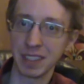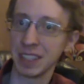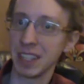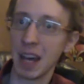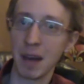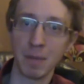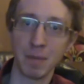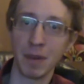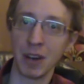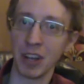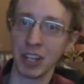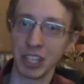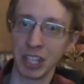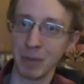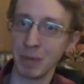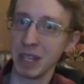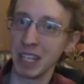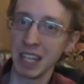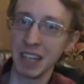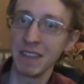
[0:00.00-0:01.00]
Not
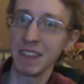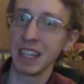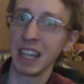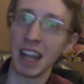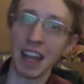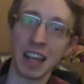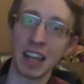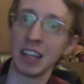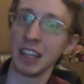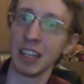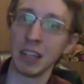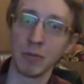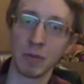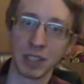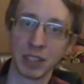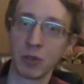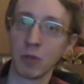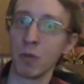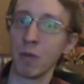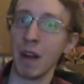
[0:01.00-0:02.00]
much. I mean, even the alien
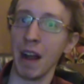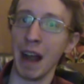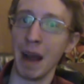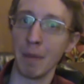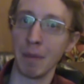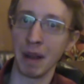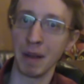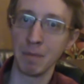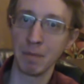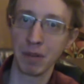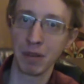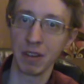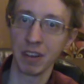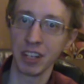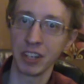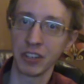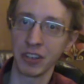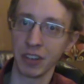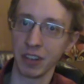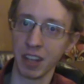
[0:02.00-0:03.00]
was crap. I'm
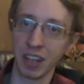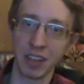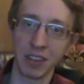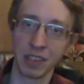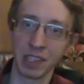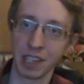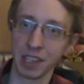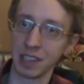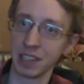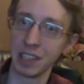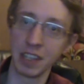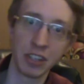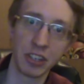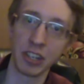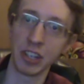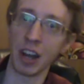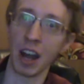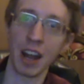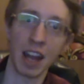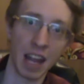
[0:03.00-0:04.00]
pretty sure they used a
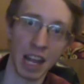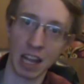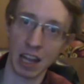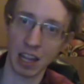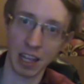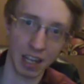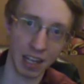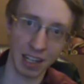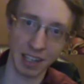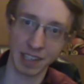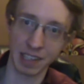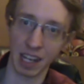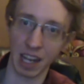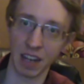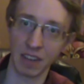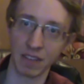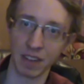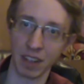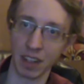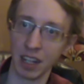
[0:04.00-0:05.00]
CGI alien
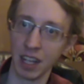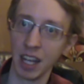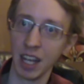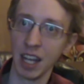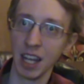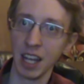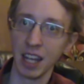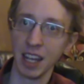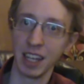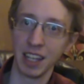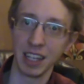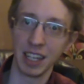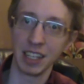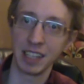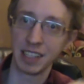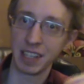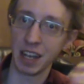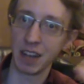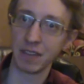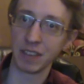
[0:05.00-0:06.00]
instead of
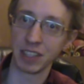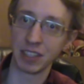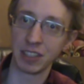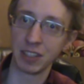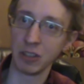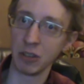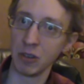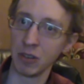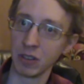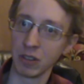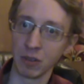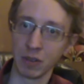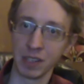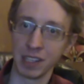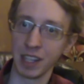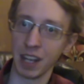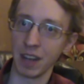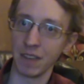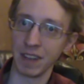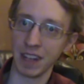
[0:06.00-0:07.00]
a suit, or
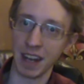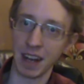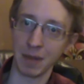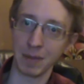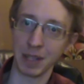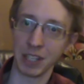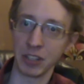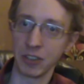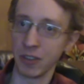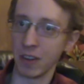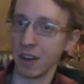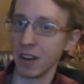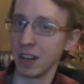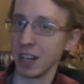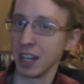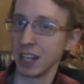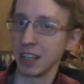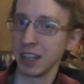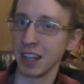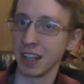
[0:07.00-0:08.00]
instead of an
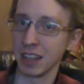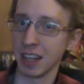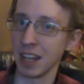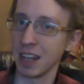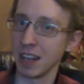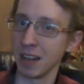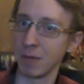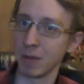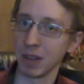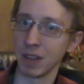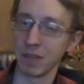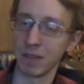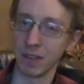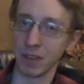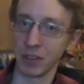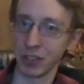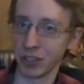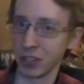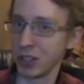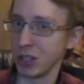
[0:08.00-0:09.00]
animatronic like they did with the
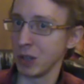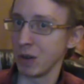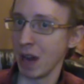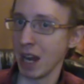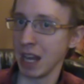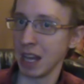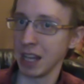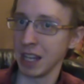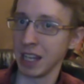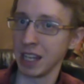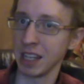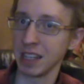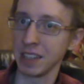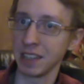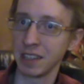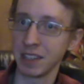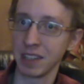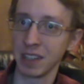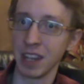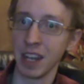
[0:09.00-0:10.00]
first two
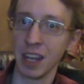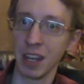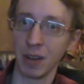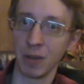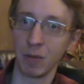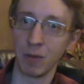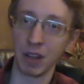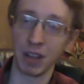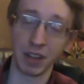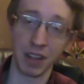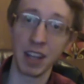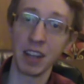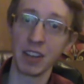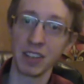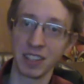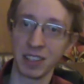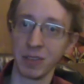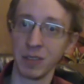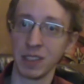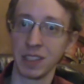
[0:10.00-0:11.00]
aliens. Well, they
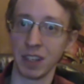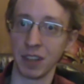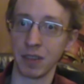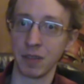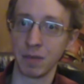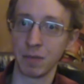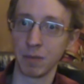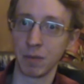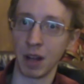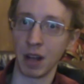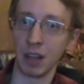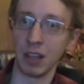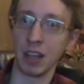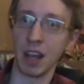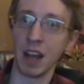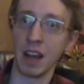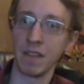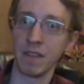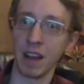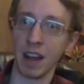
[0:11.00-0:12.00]
also used
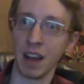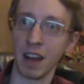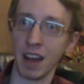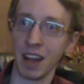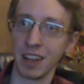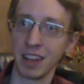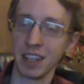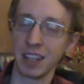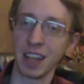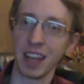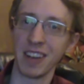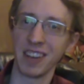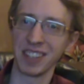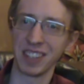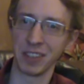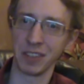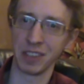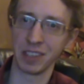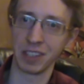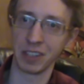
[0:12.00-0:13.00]
I think they
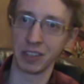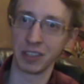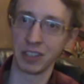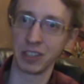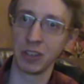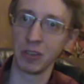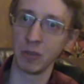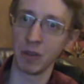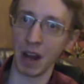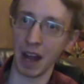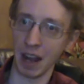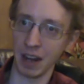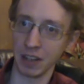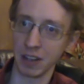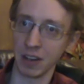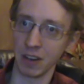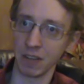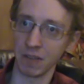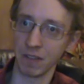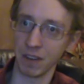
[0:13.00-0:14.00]
also used a suit
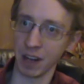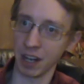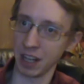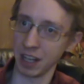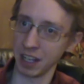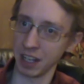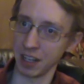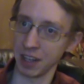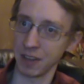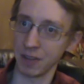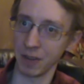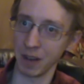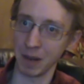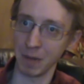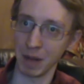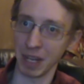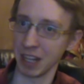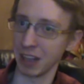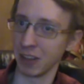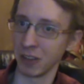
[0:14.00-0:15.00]
actor for Alien
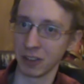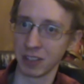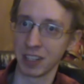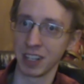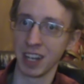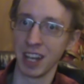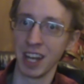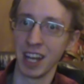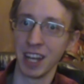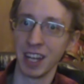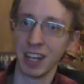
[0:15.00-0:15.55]
3, but it looked